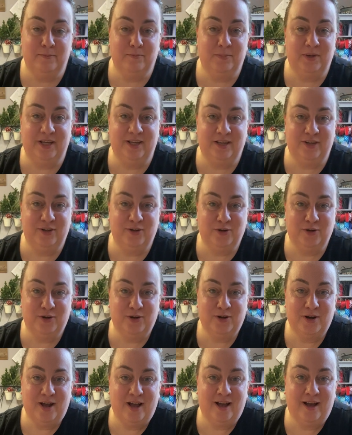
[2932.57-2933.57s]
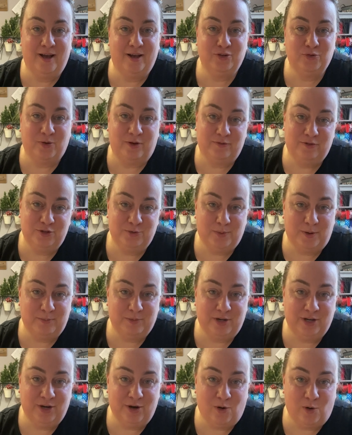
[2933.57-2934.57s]
making your 12-inch
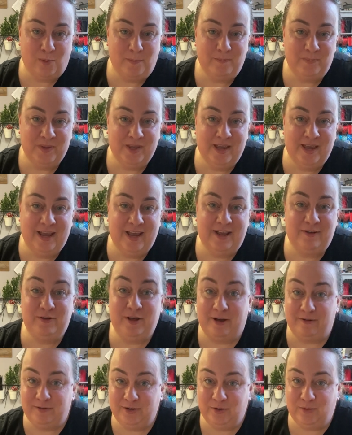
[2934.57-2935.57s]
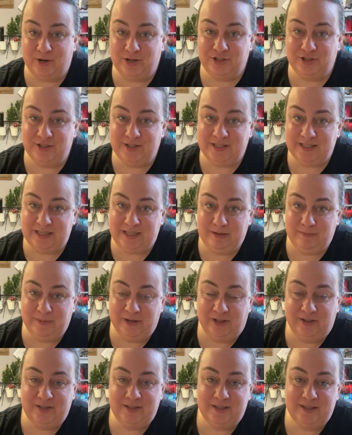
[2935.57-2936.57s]
pumpkin at home. If you have any questions,
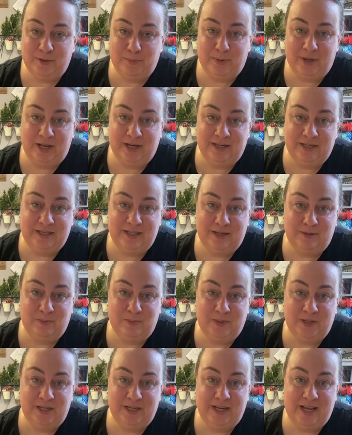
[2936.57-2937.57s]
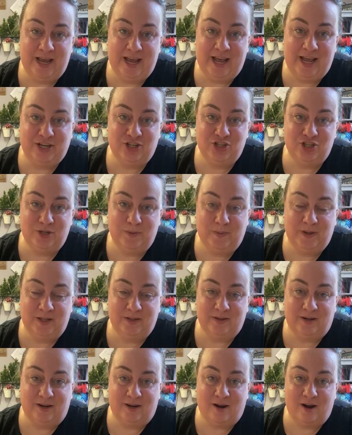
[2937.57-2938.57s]
email us,
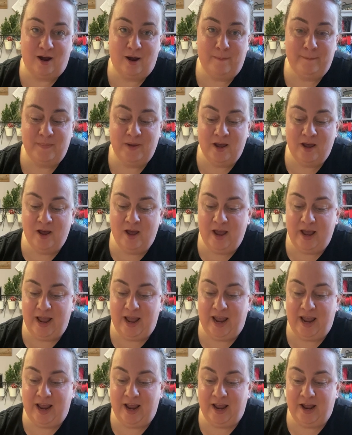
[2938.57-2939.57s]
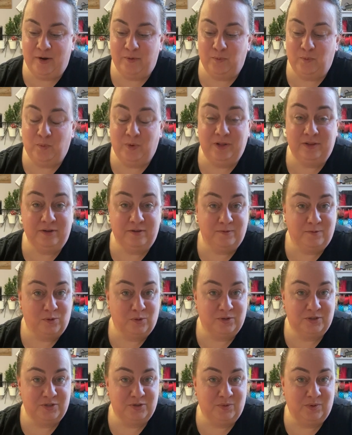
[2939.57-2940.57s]
thepaintedtinbin@gmail.com. And we look
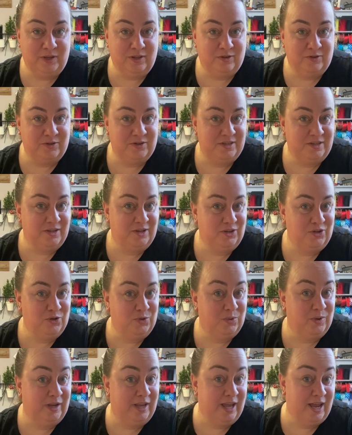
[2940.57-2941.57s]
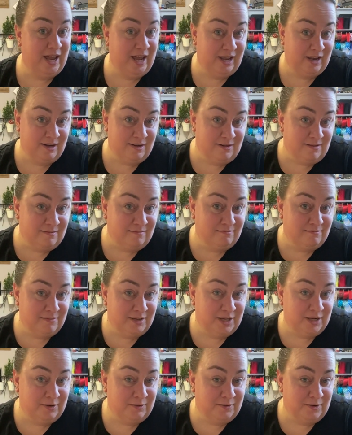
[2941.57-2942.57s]
forward to either seeing you again
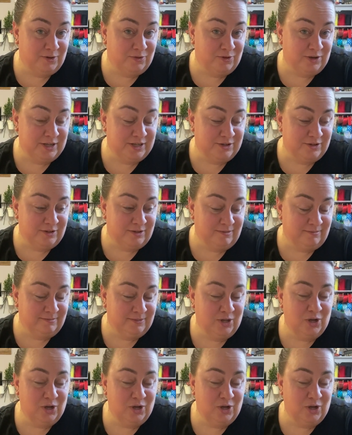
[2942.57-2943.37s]
in a fundraiser